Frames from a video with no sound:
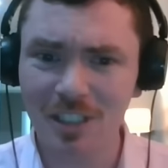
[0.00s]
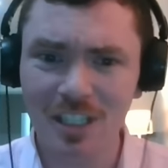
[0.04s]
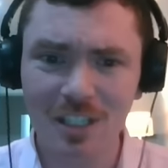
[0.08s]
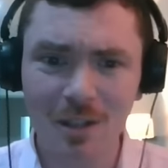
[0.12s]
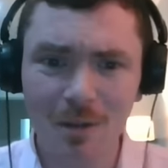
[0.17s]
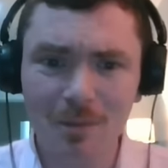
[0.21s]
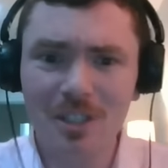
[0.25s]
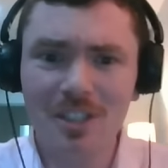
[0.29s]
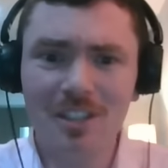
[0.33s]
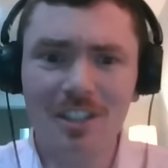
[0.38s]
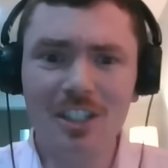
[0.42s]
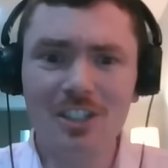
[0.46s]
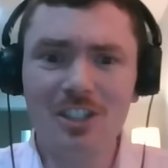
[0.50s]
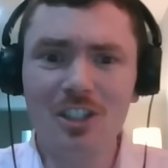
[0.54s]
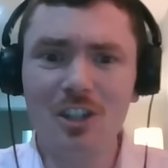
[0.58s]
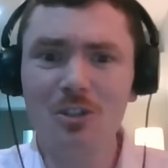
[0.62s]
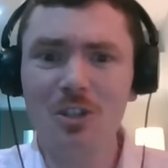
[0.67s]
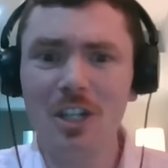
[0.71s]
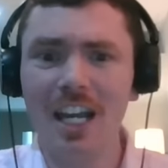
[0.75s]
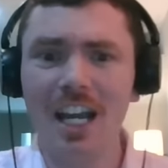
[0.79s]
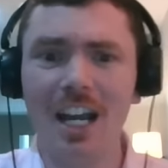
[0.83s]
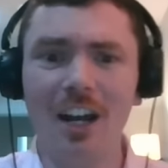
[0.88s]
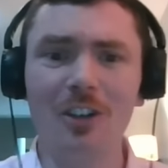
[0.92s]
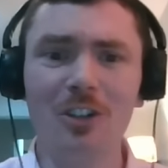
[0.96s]
I mean, there's no
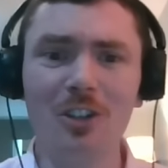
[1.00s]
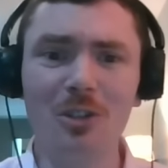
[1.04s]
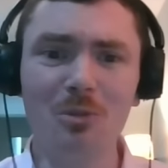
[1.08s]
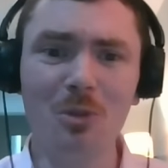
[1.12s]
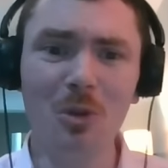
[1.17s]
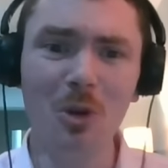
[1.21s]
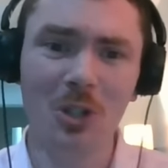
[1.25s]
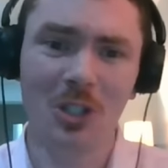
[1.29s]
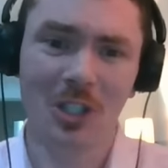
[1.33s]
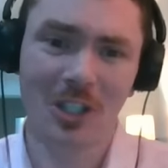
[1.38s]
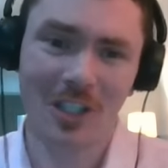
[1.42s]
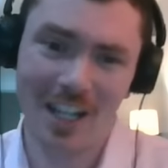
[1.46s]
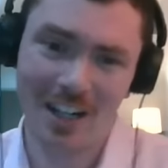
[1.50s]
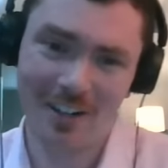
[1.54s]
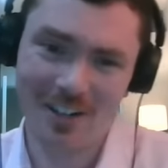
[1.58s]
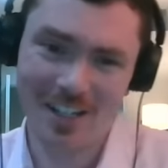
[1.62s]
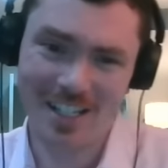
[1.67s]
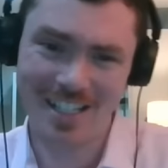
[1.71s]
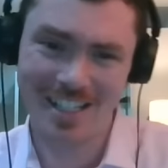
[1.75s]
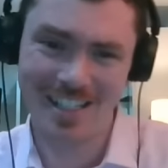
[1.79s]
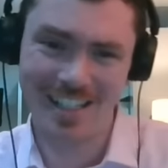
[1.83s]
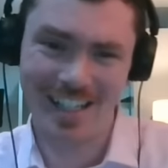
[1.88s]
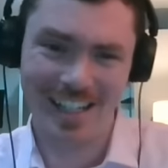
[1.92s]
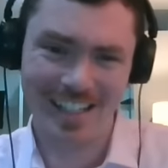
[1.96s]
cat underwater there,
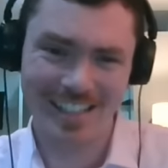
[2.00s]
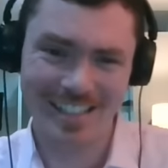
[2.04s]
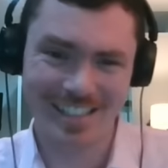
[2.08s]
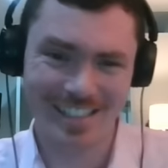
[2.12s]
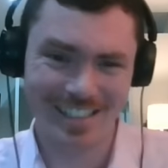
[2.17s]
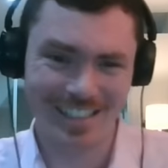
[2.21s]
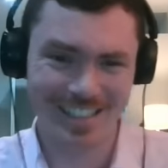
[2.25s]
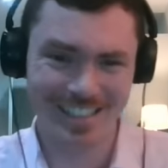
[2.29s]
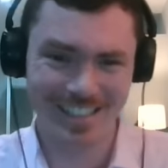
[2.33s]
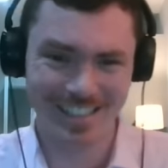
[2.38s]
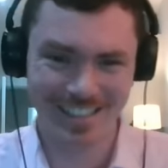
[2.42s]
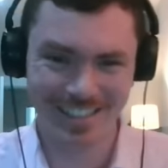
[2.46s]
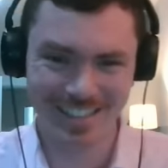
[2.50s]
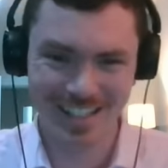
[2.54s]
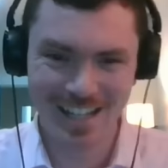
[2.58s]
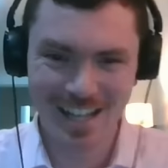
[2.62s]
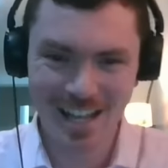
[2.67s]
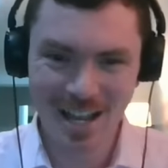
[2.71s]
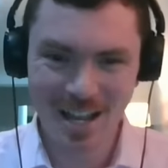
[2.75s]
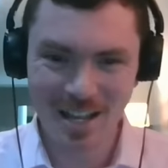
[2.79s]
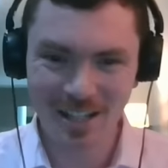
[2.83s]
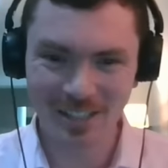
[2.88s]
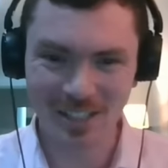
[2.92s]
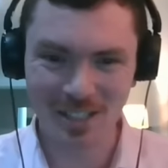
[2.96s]
is there? It's
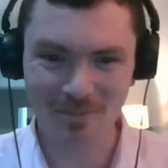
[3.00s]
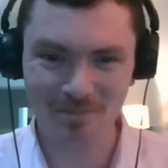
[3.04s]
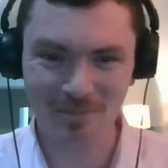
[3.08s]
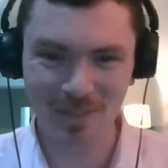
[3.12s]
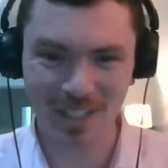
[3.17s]
just